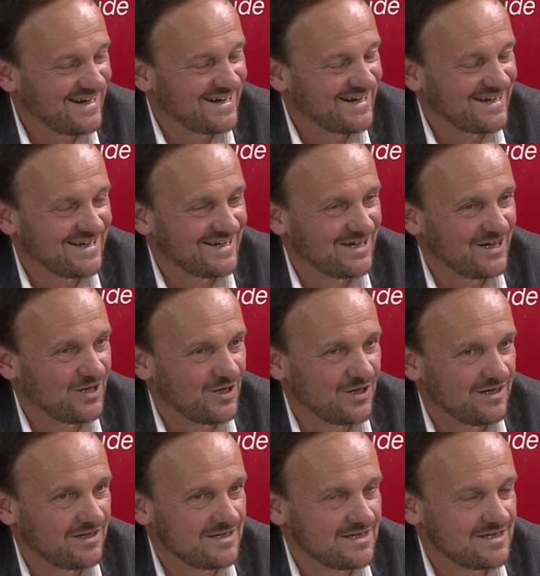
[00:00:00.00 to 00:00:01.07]

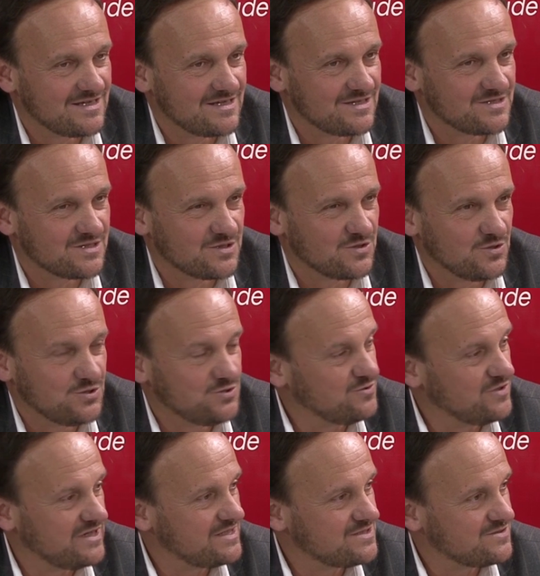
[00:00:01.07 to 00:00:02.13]
It is a good
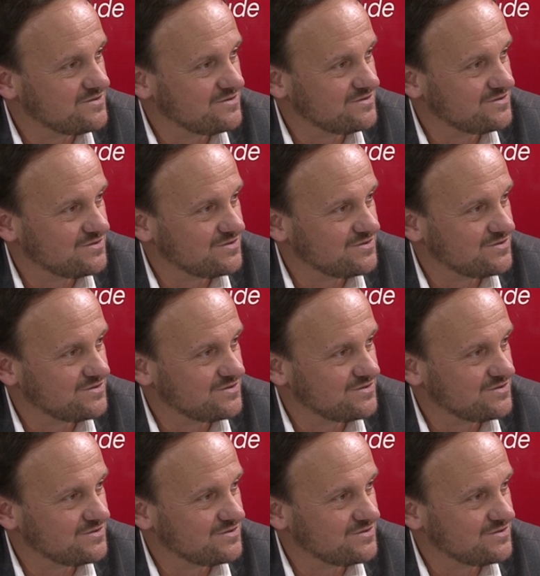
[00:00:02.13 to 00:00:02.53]
way to